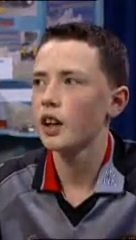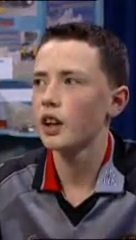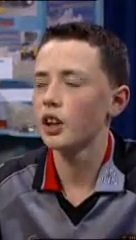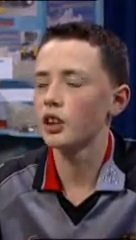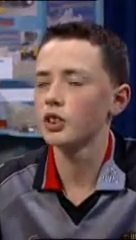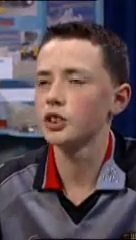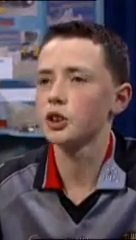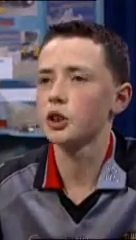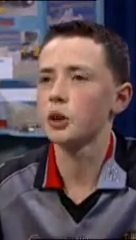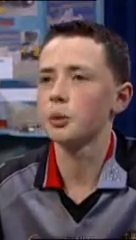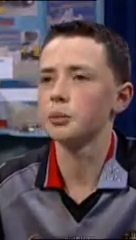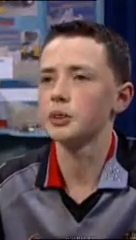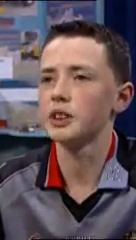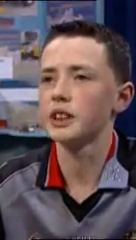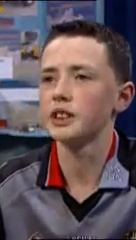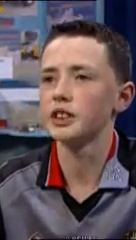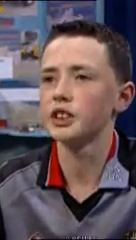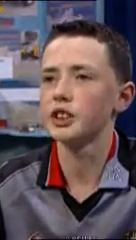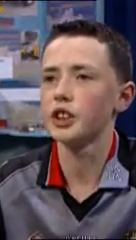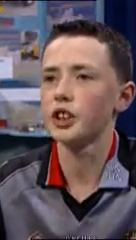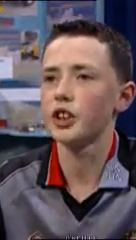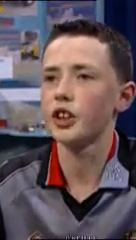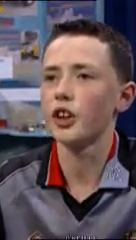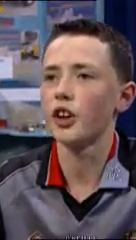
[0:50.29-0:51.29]
It also comes
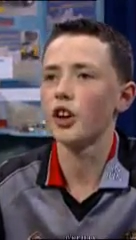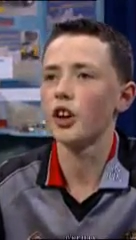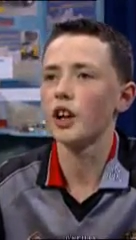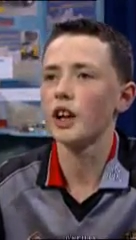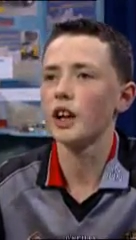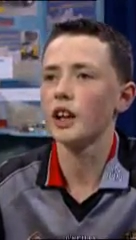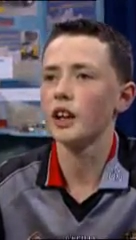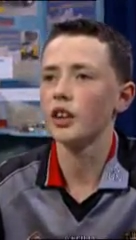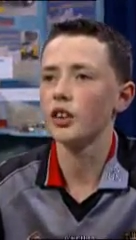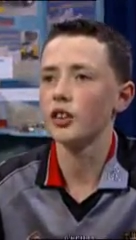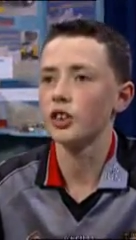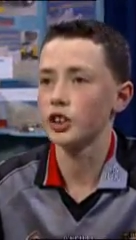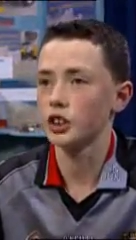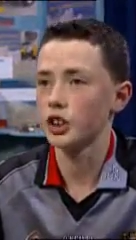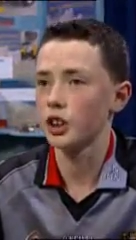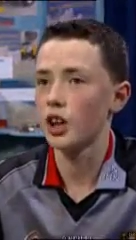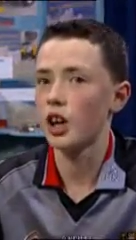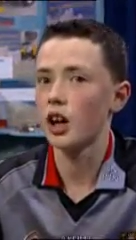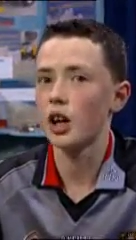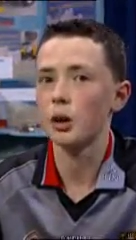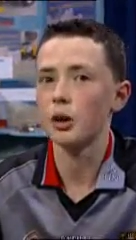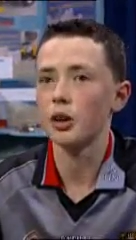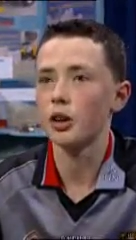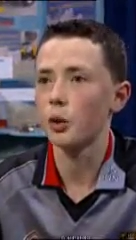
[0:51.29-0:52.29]
in security. There's a
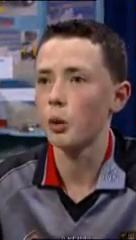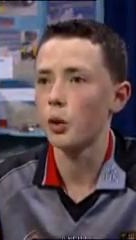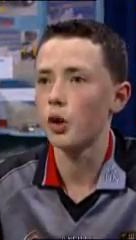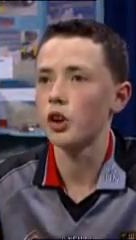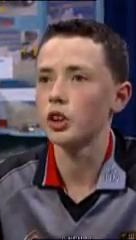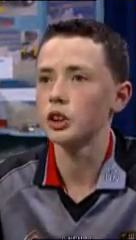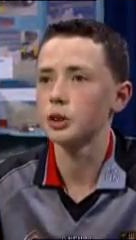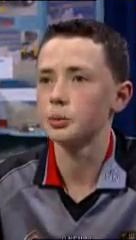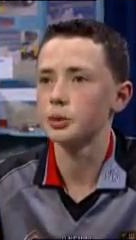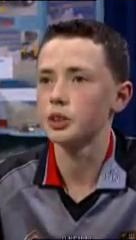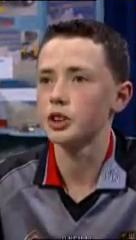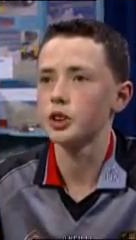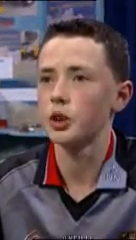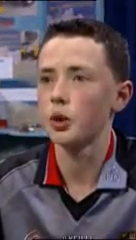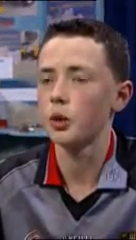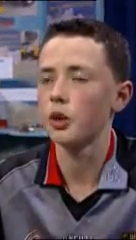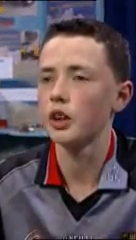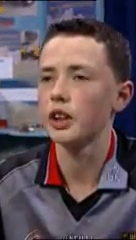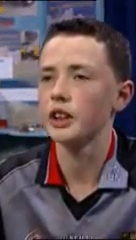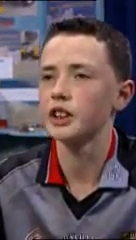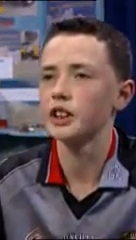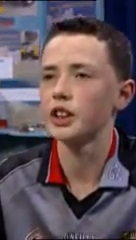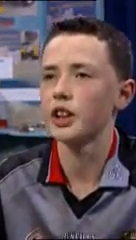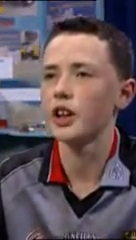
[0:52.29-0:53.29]
lot of quads been
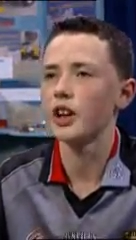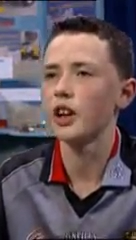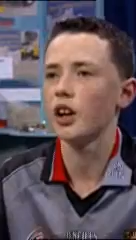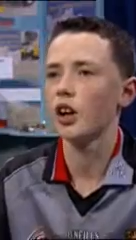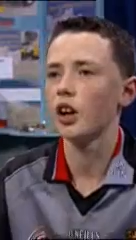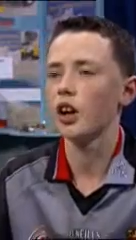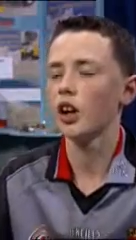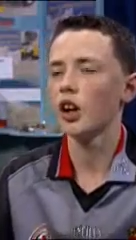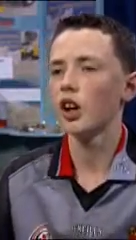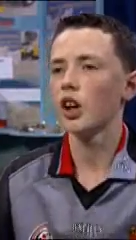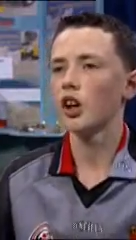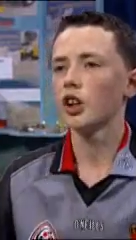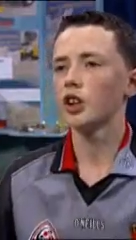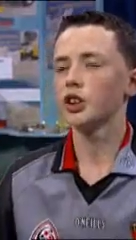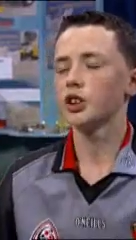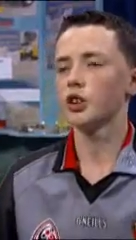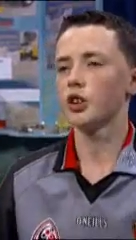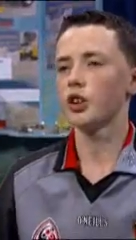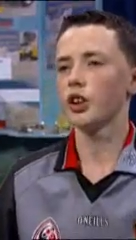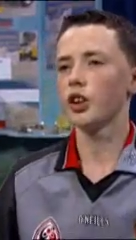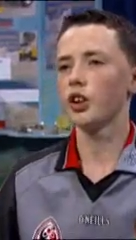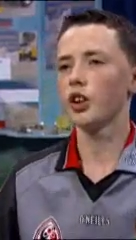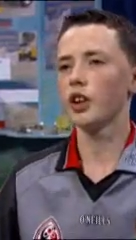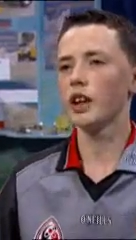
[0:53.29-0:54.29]
stolen each year,
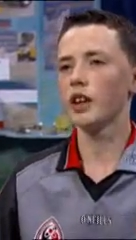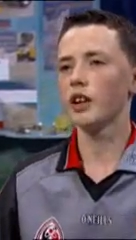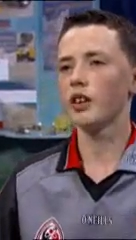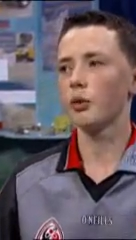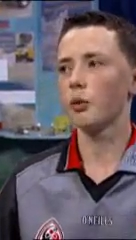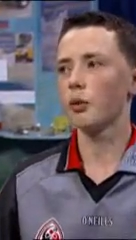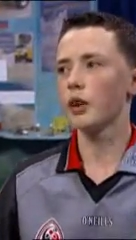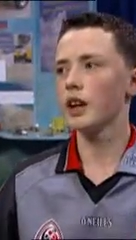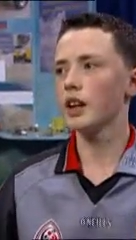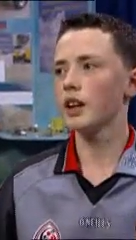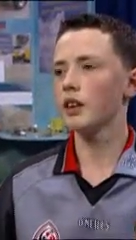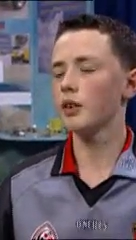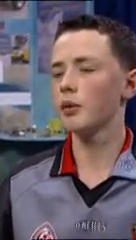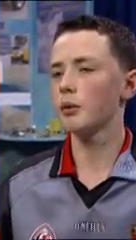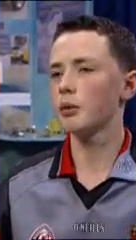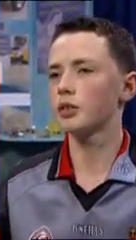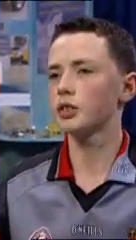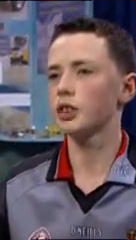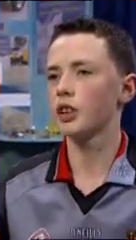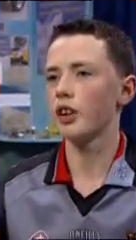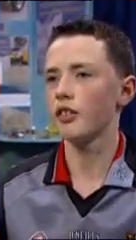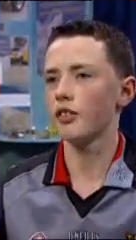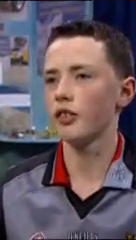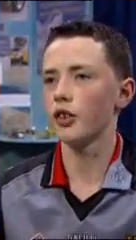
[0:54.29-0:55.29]
so you need we
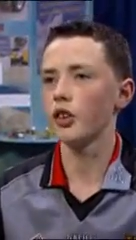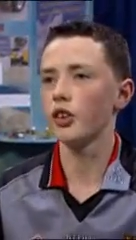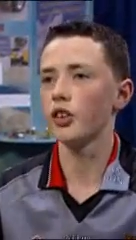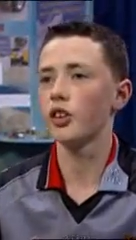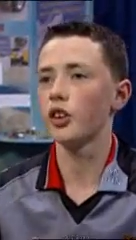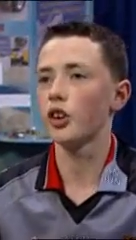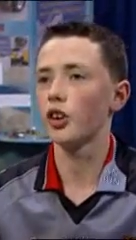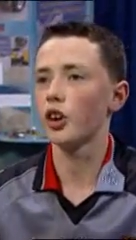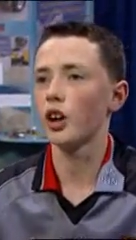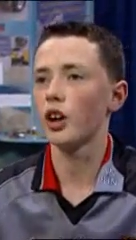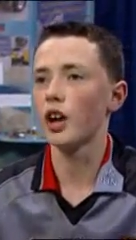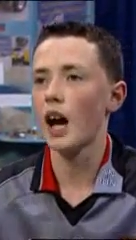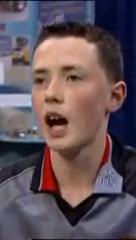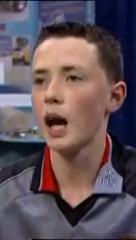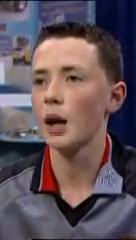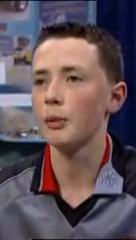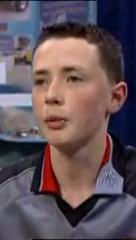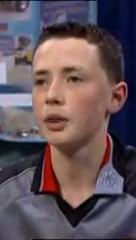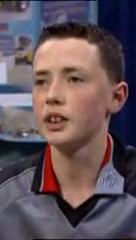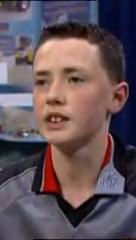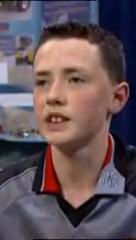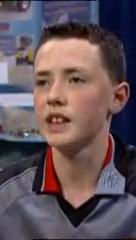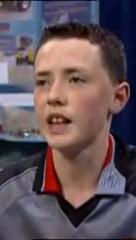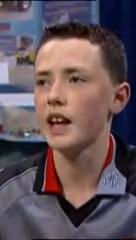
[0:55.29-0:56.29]
if you had your
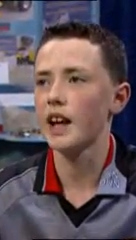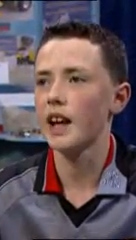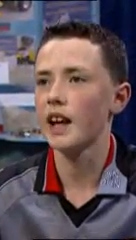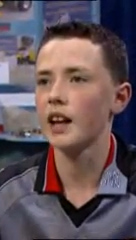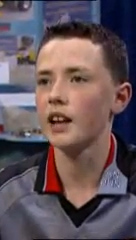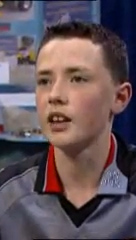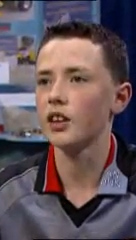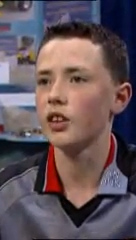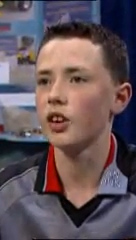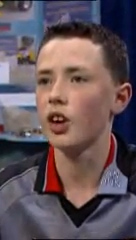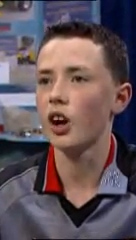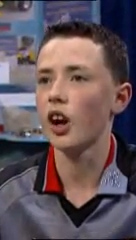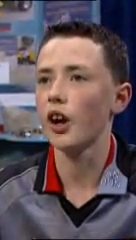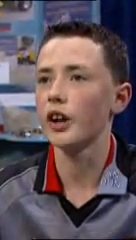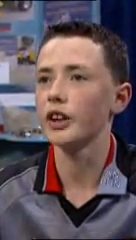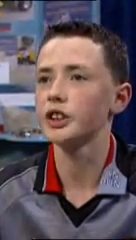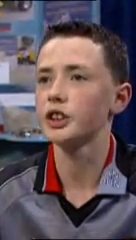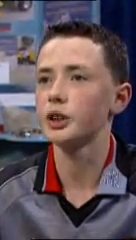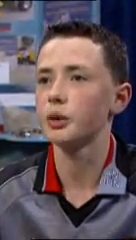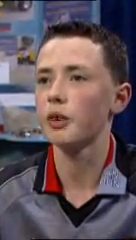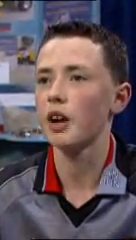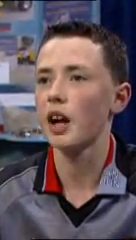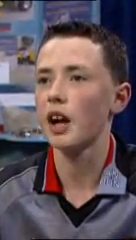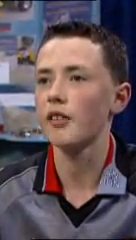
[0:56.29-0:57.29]
helmet say in your
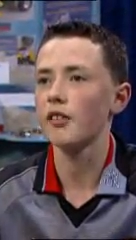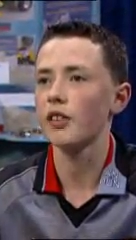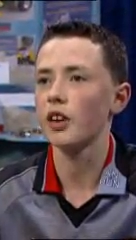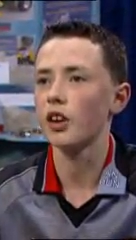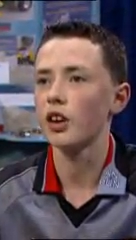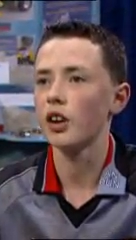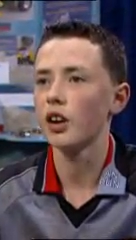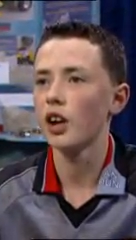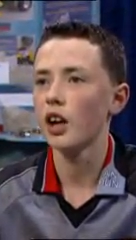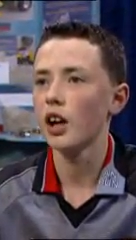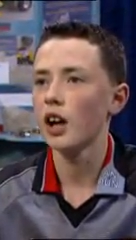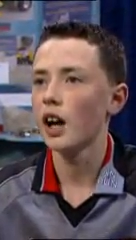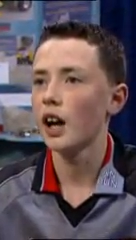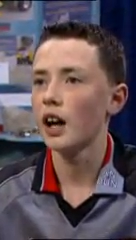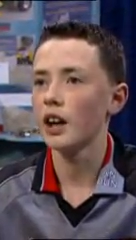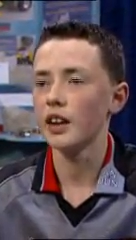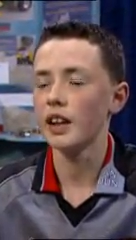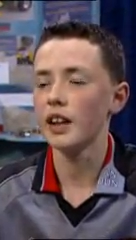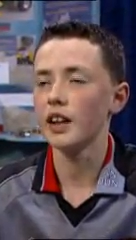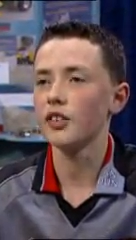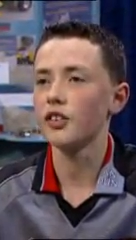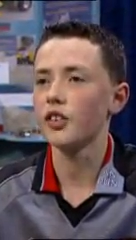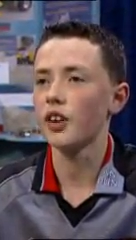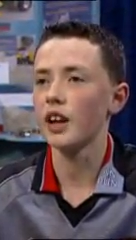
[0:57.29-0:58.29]
house or whatever,
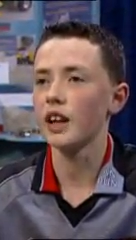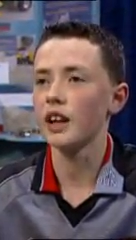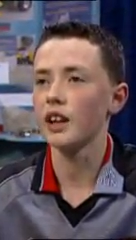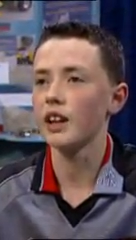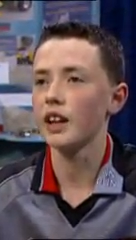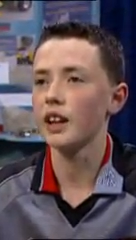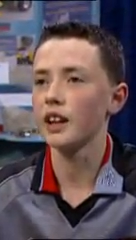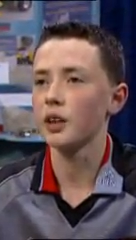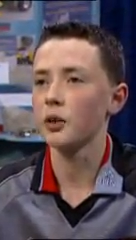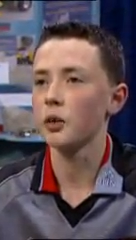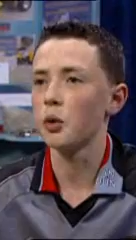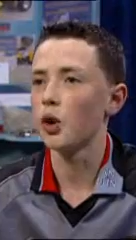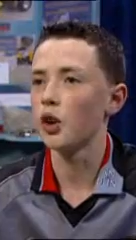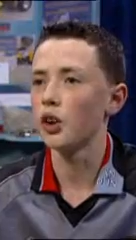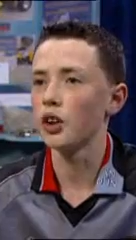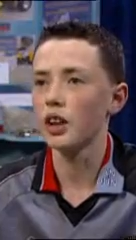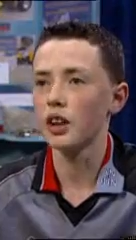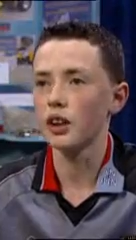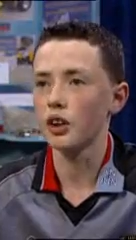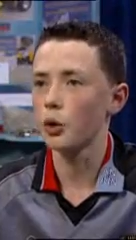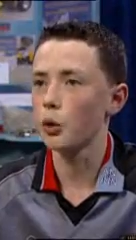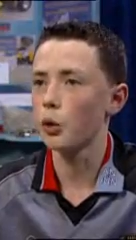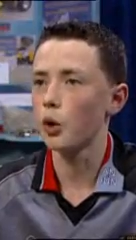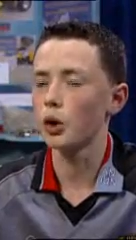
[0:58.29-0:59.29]
and they try to take
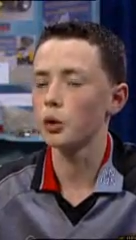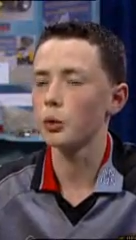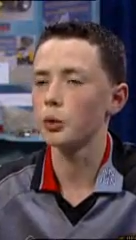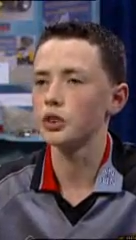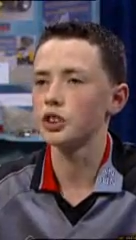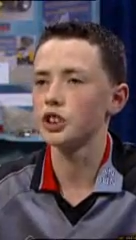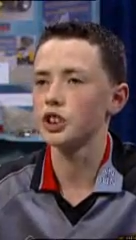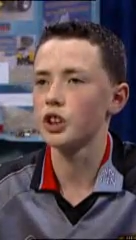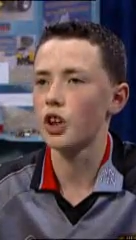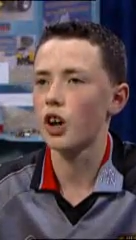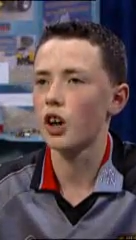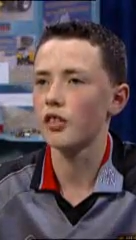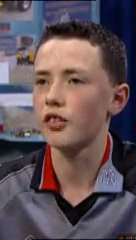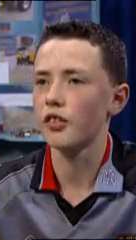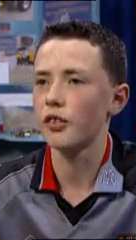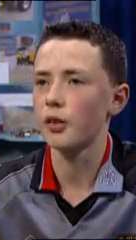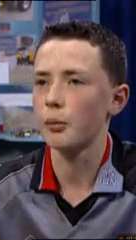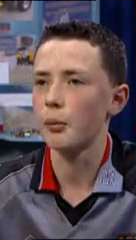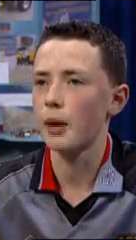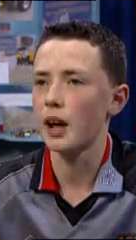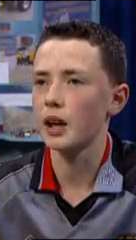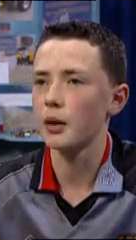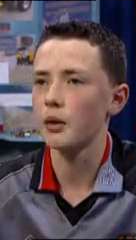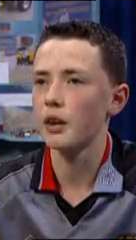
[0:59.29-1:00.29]
quad, quad one start for
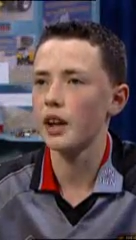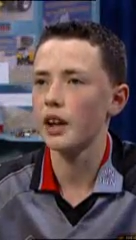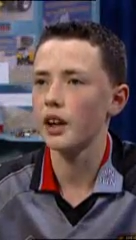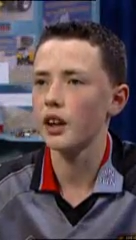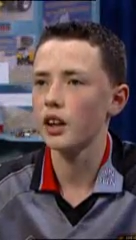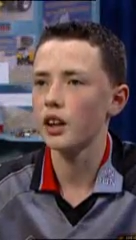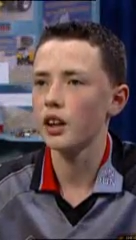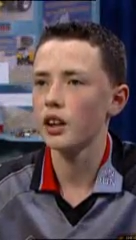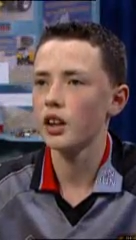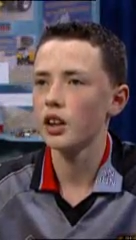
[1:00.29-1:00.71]
them anyway.